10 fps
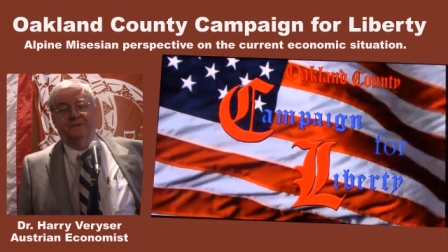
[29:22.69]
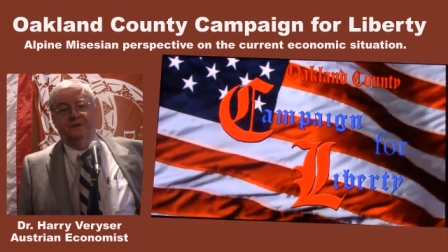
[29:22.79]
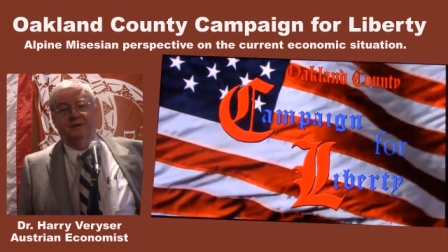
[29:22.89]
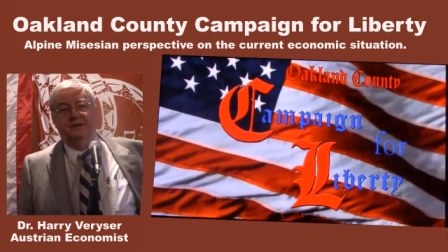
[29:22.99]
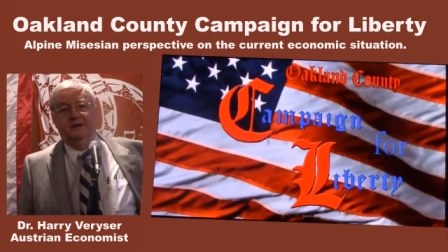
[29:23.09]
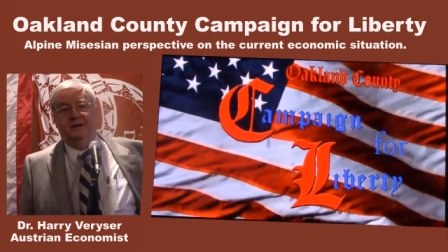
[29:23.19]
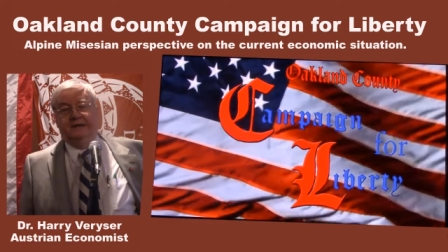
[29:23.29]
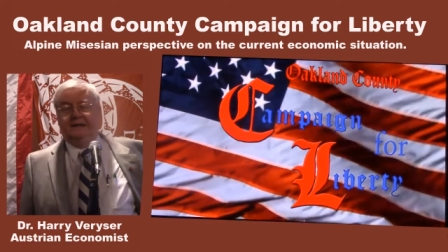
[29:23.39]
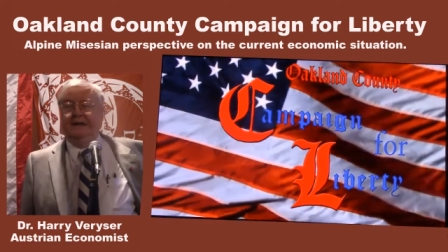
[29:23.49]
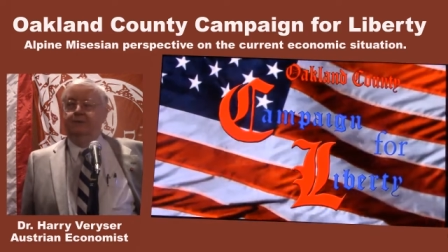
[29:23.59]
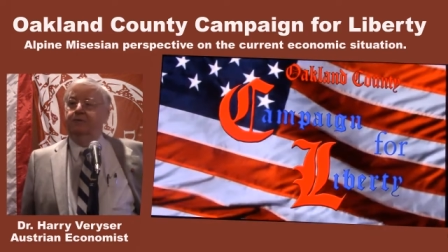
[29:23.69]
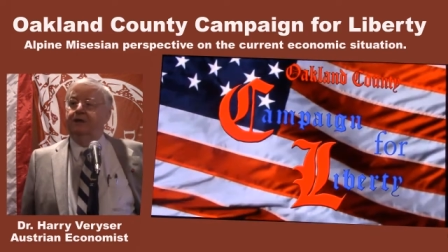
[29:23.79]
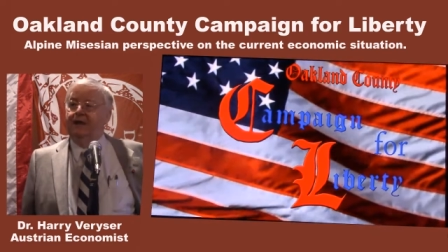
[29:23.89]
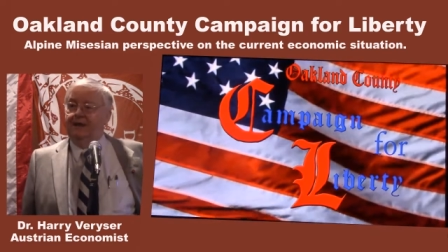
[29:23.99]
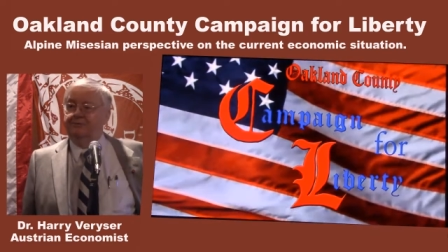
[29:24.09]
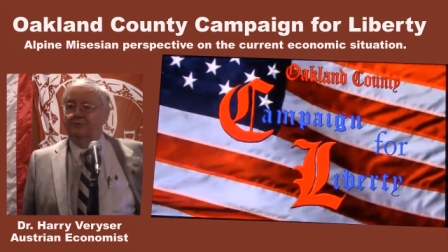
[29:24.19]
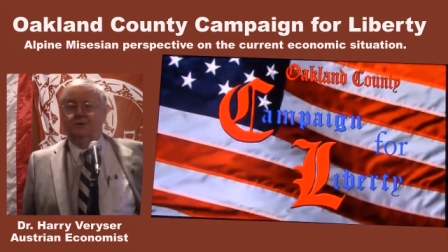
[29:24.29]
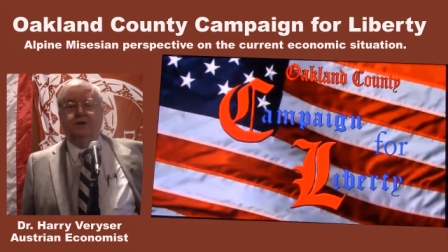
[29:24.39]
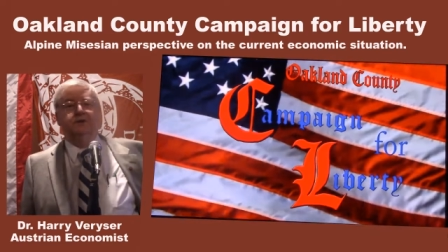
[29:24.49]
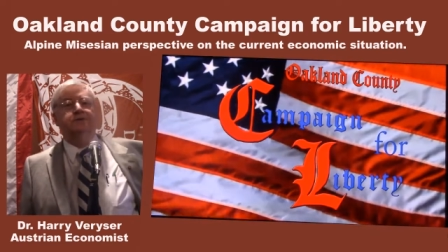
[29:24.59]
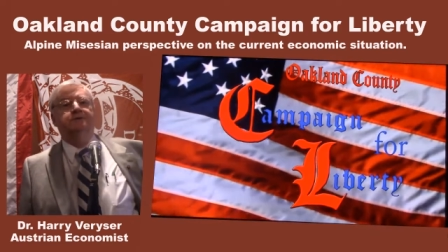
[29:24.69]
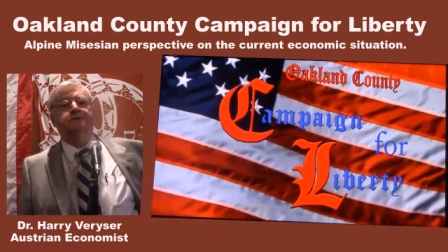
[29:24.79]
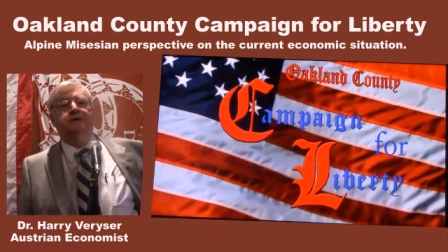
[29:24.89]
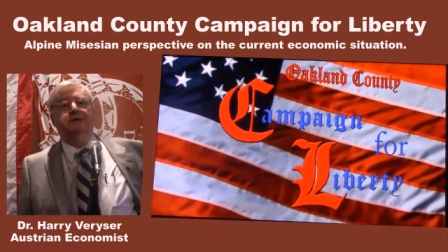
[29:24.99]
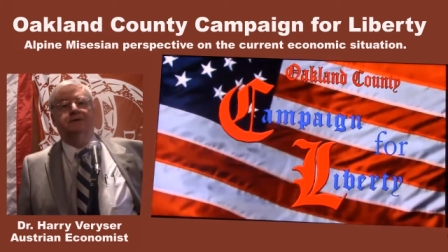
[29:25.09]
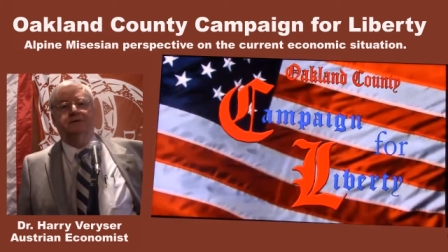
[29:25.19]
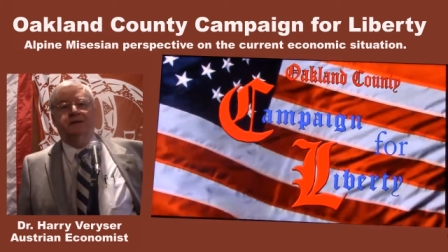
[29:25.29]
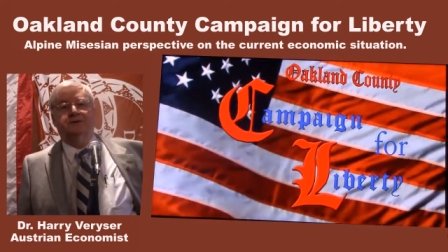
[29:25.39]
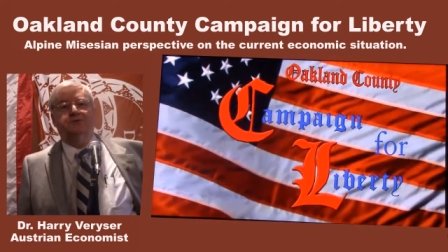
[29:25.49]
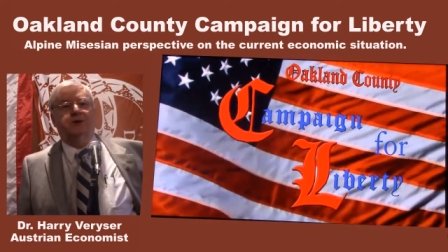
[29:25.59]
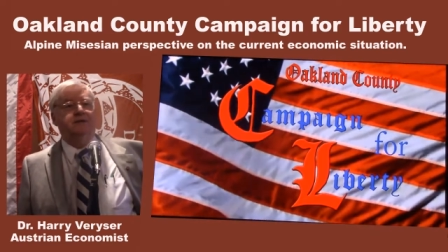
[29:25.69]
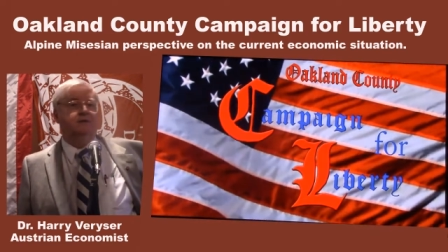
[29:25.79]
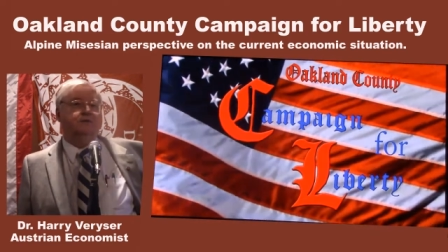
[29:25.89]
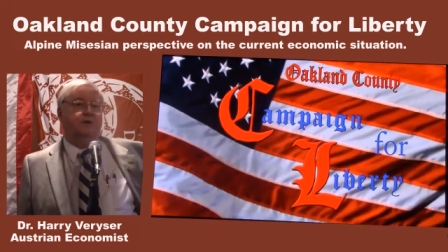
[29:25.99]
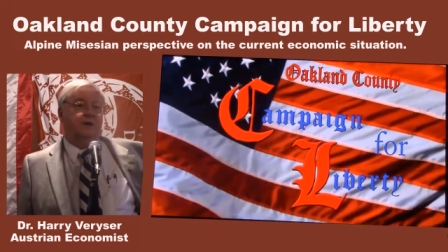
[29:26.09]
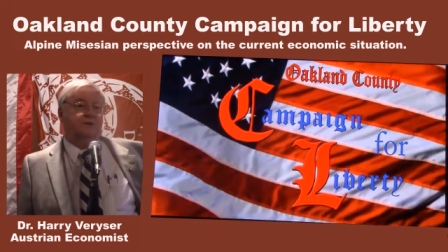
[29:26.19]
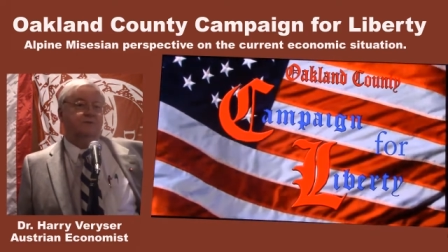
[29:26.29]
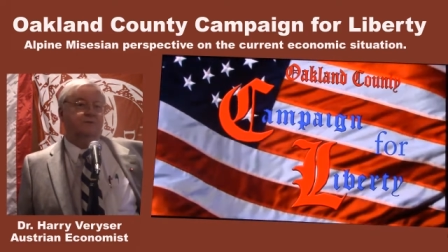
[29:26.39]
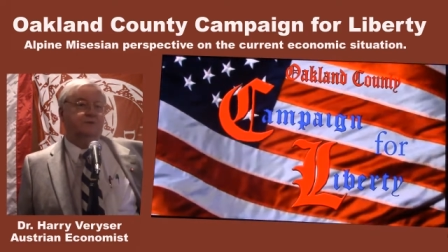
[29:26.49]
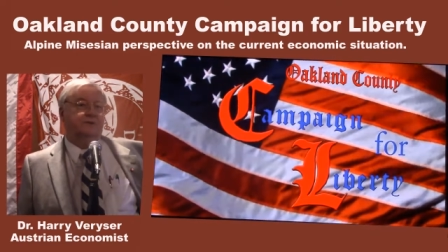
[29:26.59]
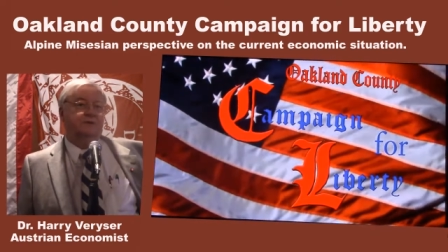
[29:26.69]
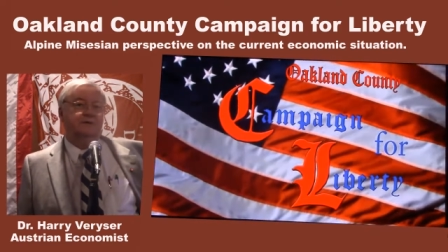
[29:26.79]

Okay, and what happened was is that that's why they caused the